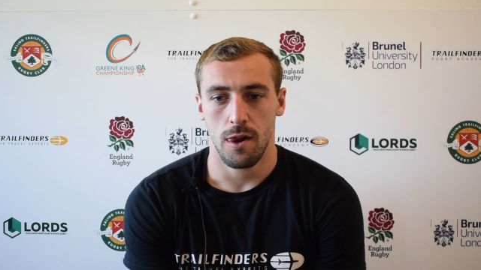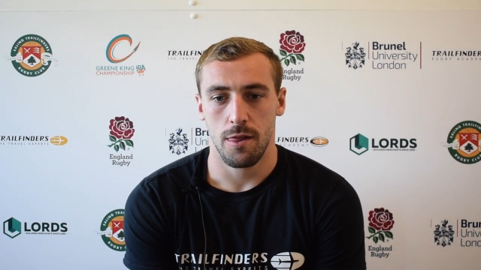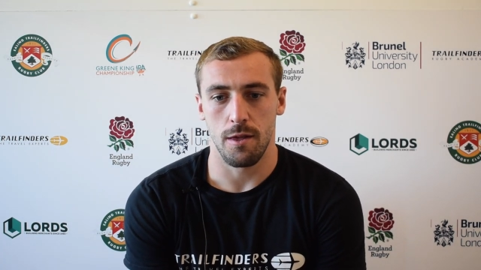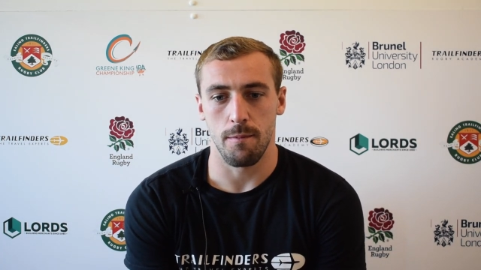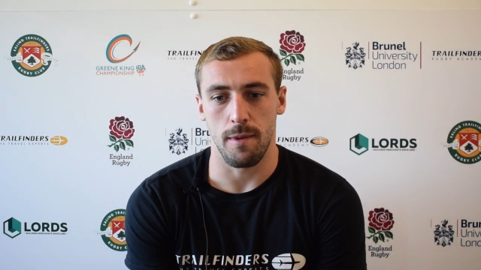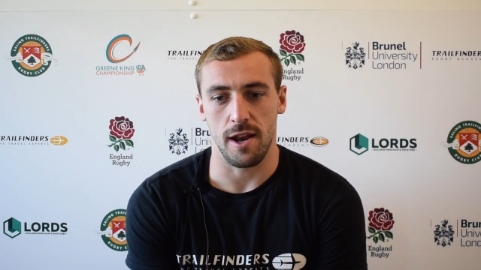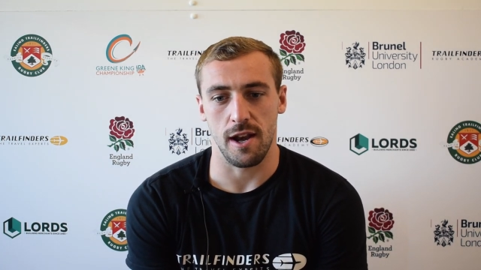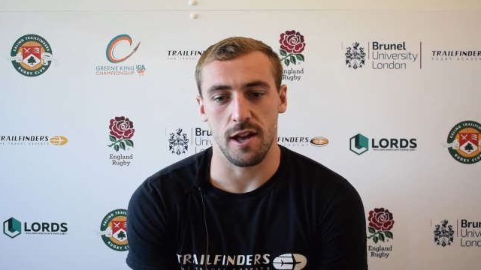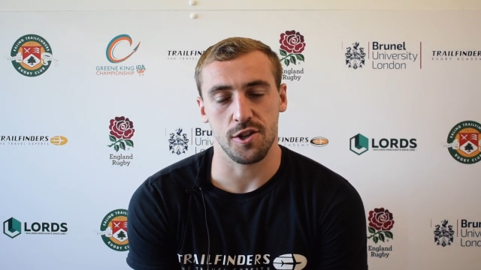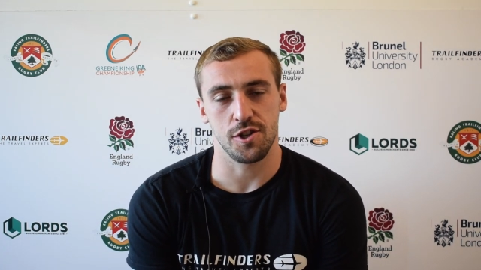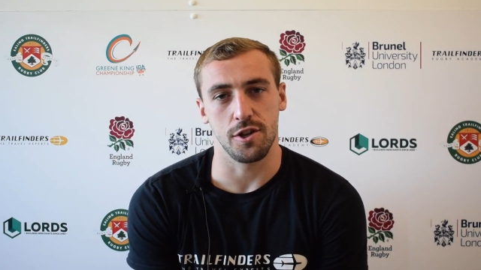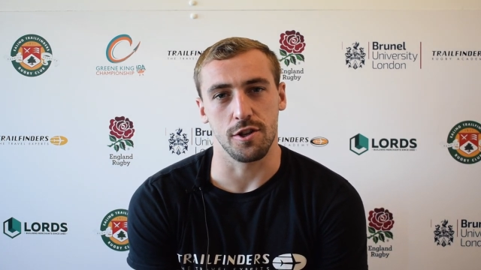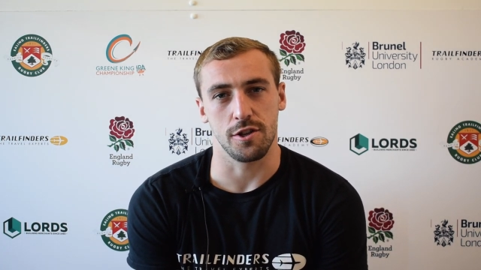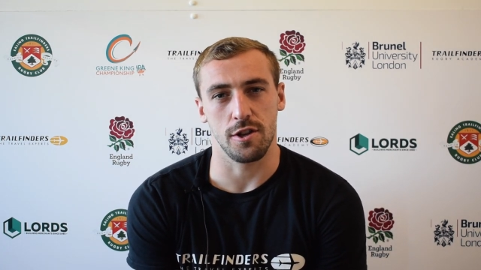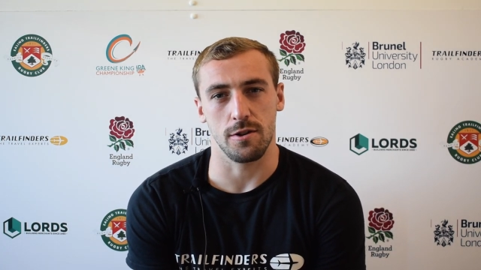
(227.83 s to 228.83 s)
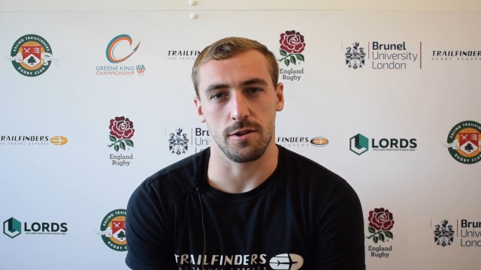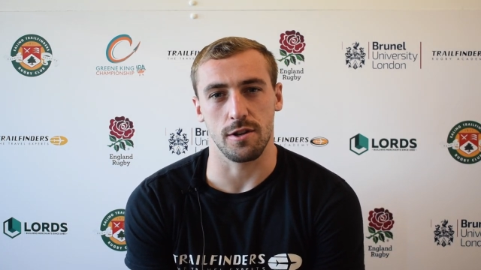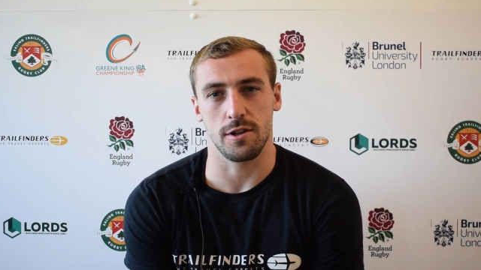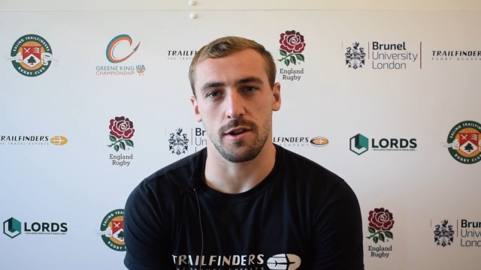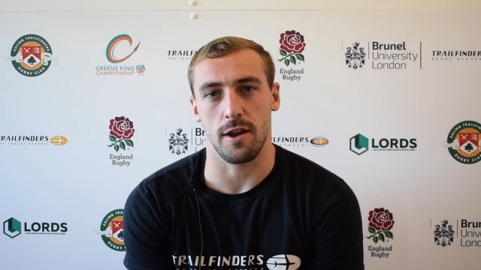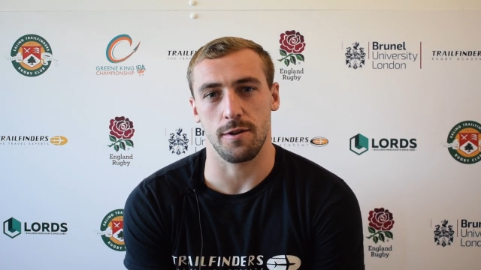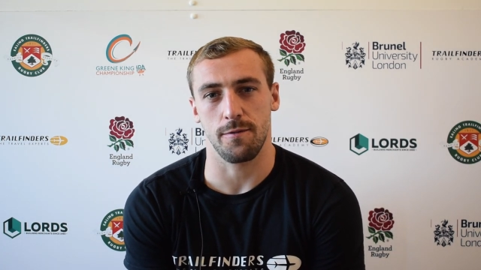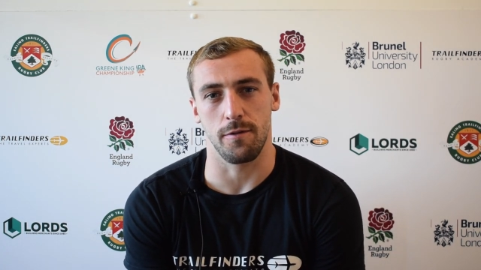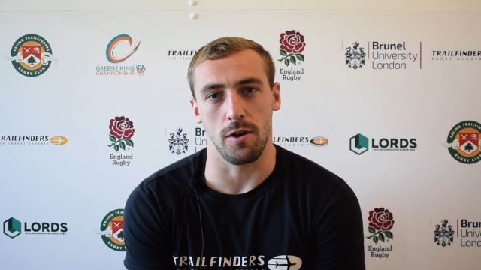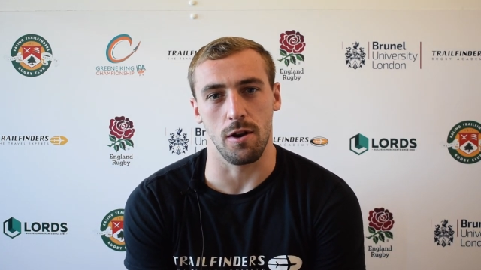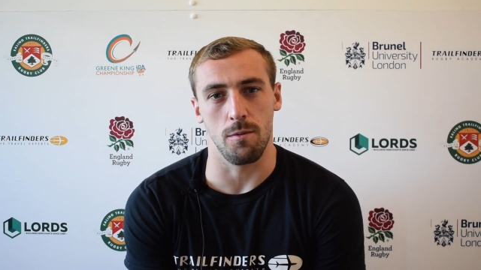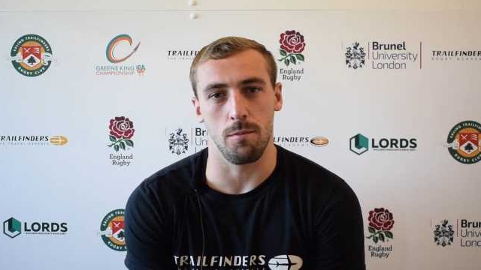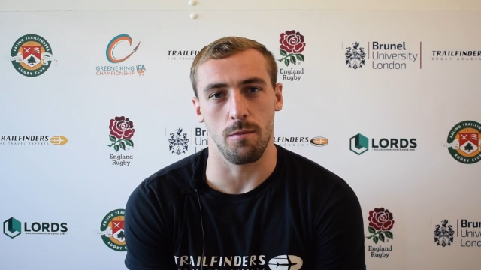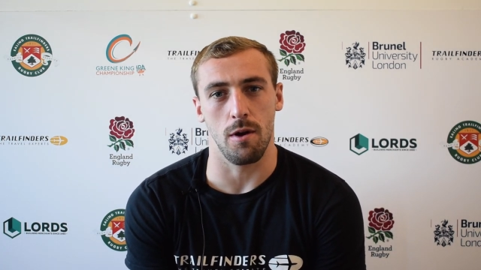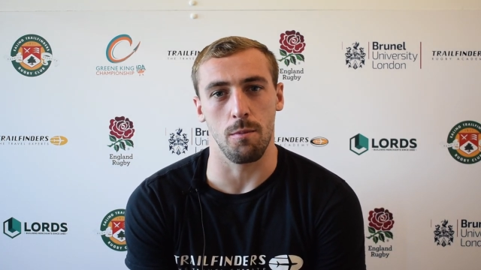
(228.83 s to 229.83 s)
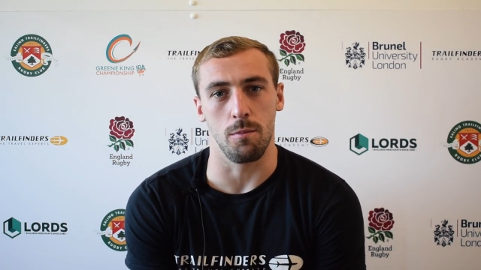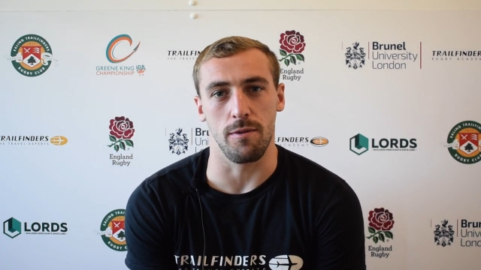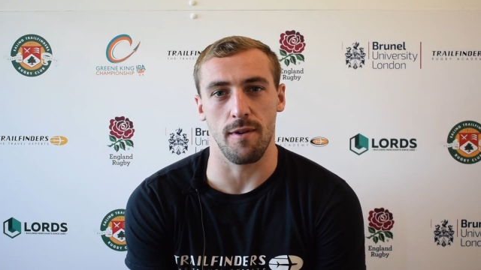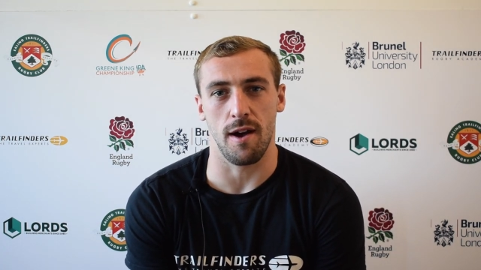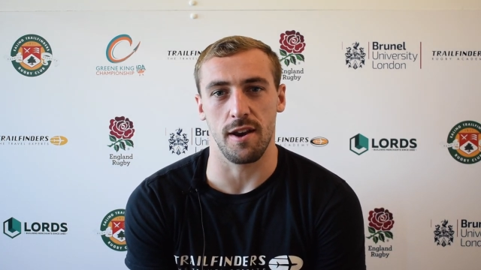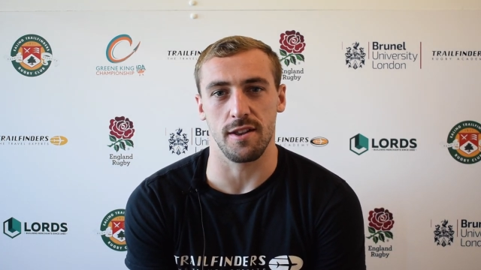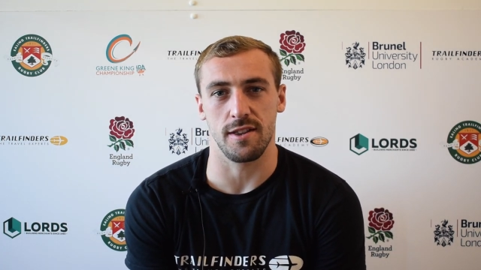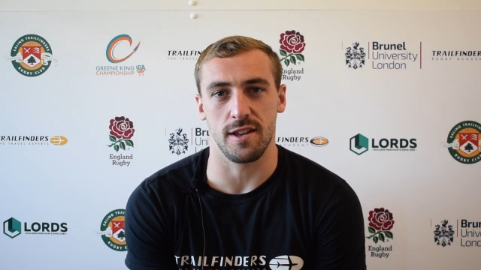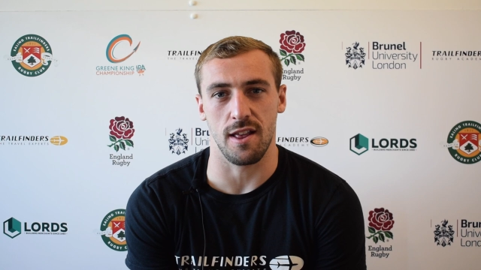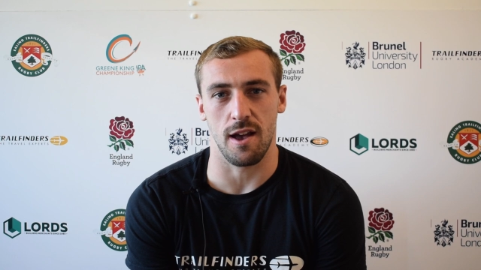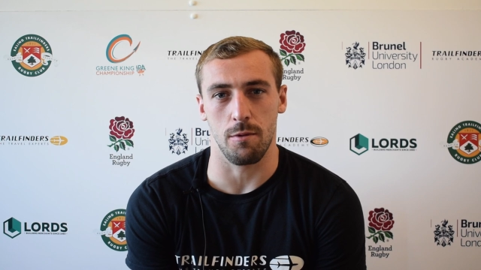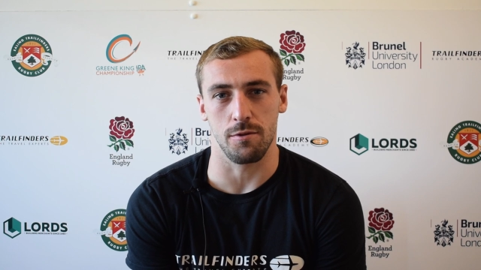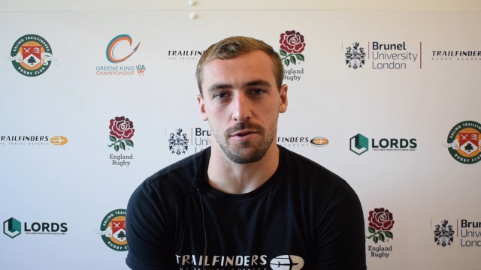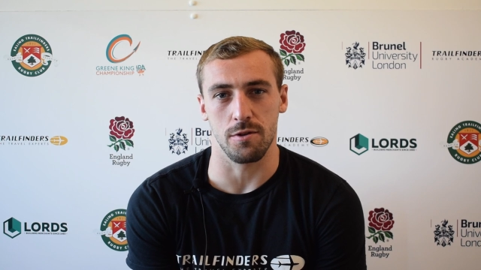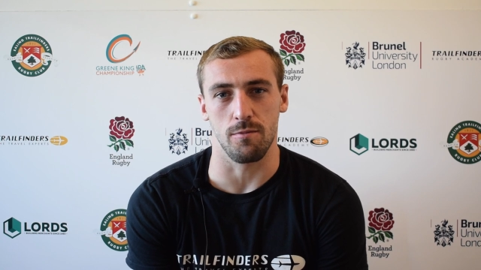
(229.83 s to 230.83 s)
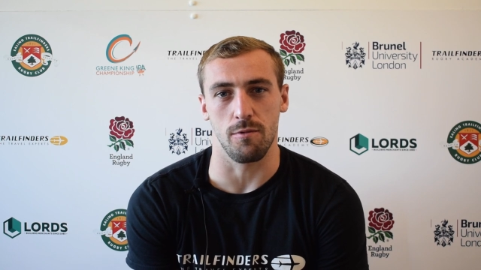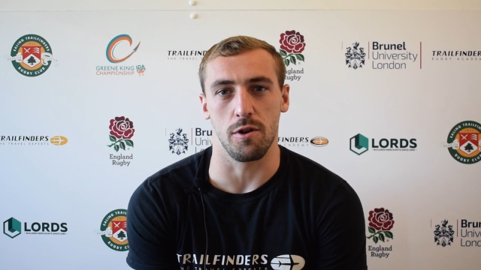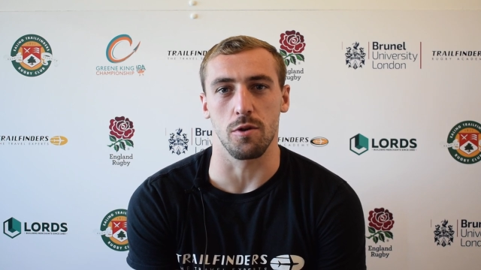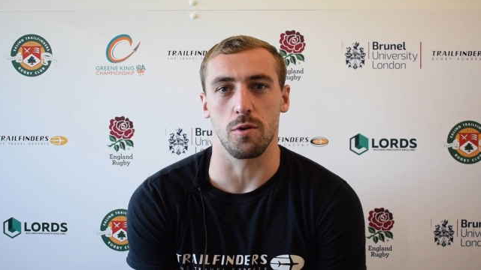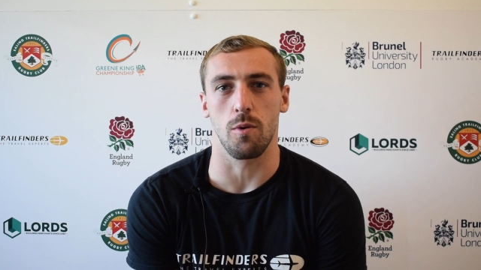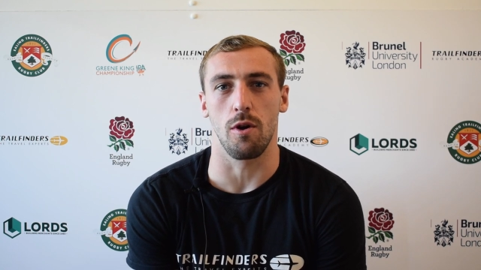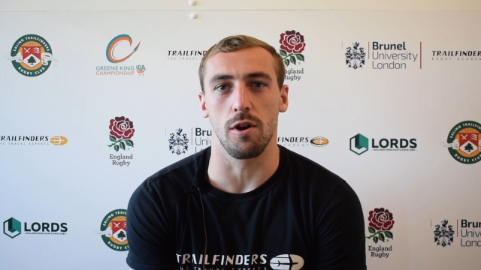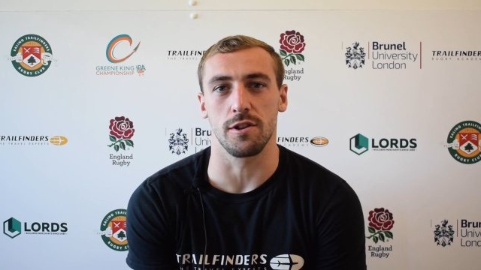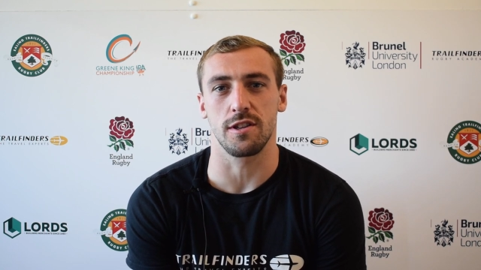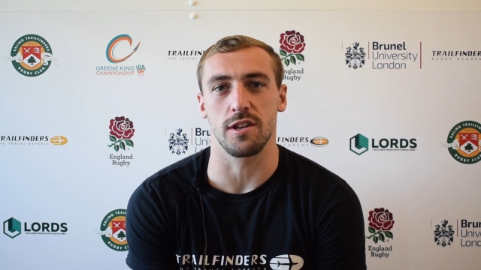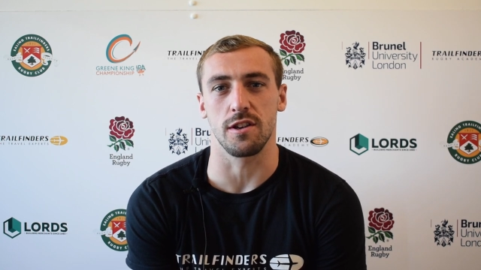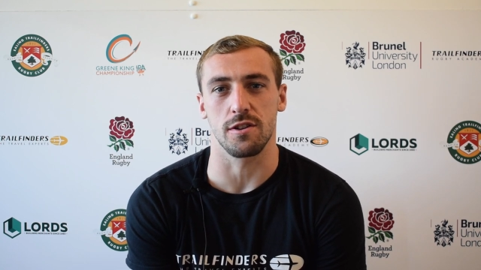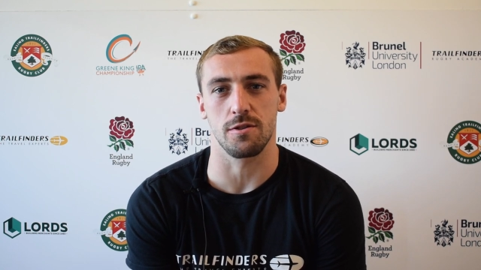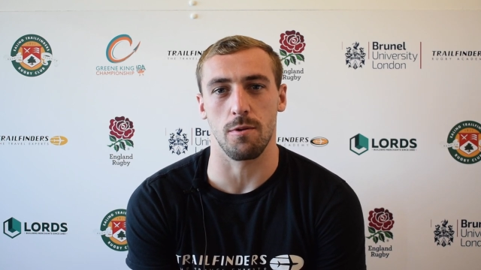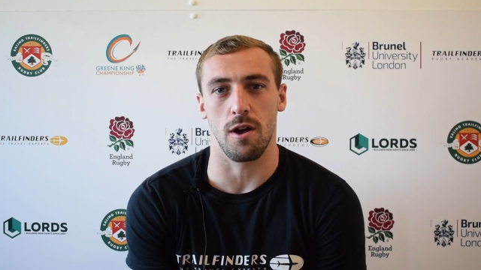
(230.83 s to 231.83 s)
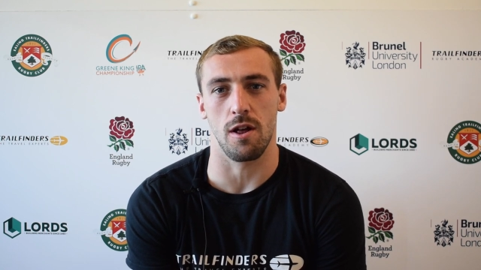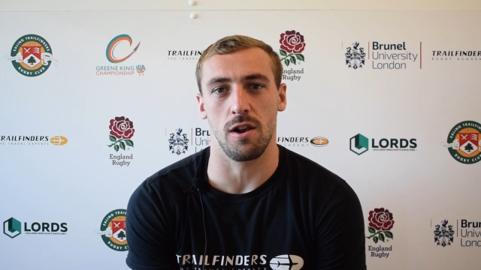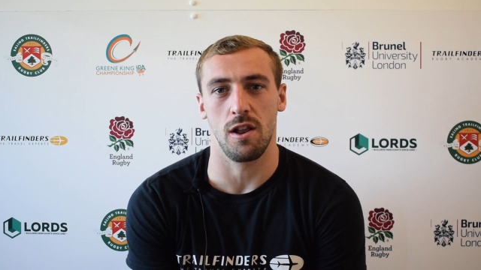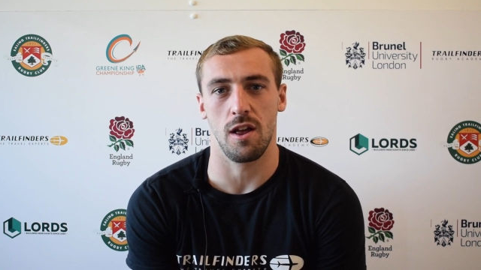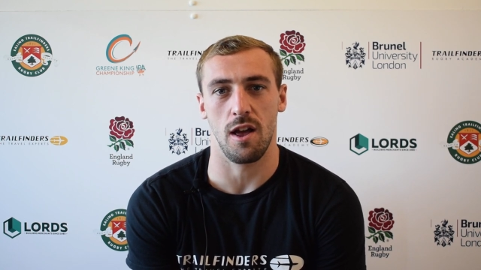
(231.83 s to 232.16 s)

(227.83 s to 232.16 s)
that made last year so successful, and, and, we've added to that with some real quality as well.